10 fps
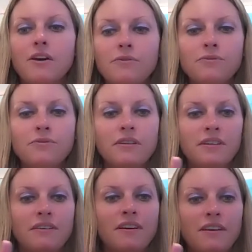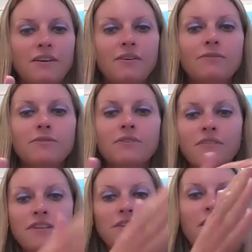who's going to
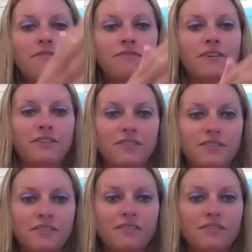veer off first?